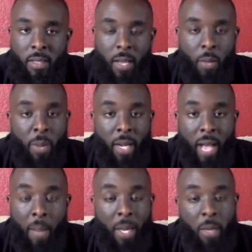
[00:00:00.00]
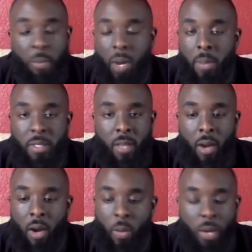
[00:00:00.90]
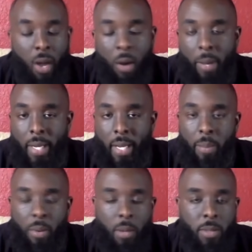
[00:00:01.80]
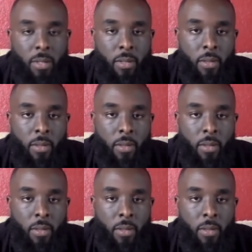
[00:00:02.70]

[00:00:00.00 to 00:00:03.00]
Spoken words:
And I made a promise to her, and we all made that promise.